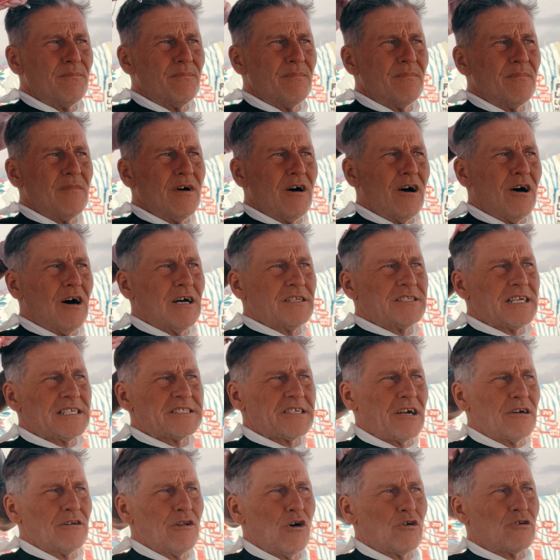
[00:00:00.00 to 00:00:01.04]
That's
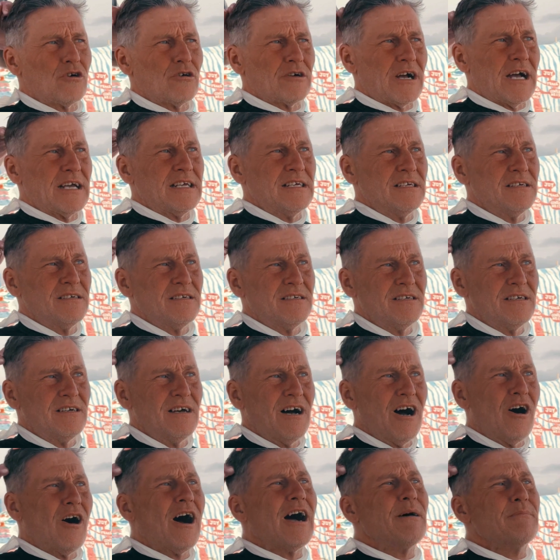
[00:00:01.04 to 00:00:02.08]
our local guy.
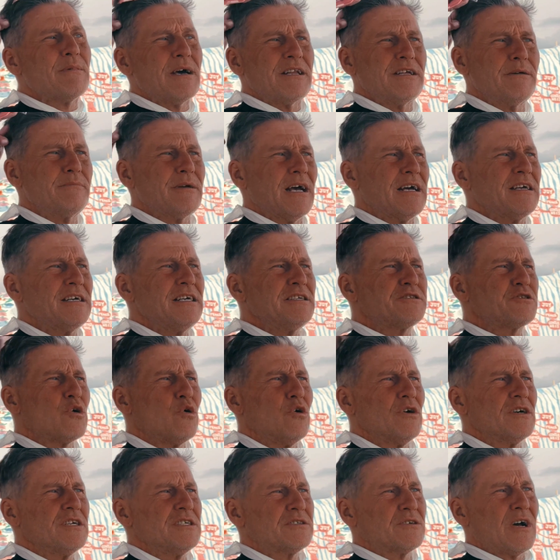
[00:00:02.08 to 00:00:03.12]
I met him. He's
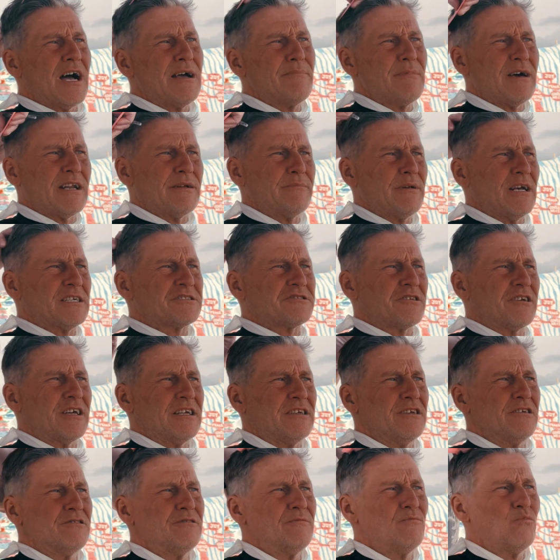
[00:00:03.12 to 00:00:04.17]
cool. I met him yesterday,
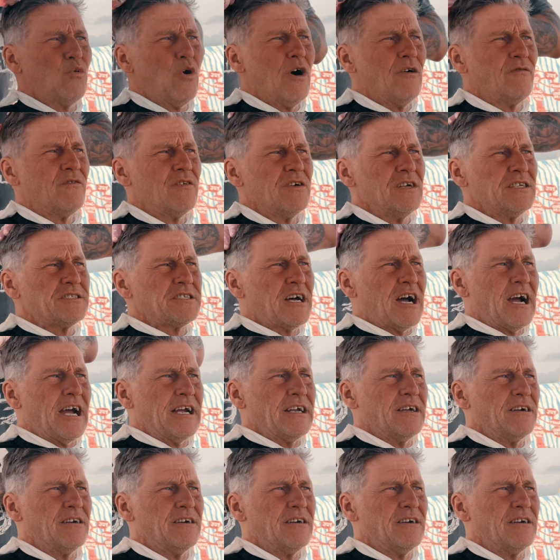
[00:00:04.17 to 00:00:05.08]
dude. Wolf, it's all right.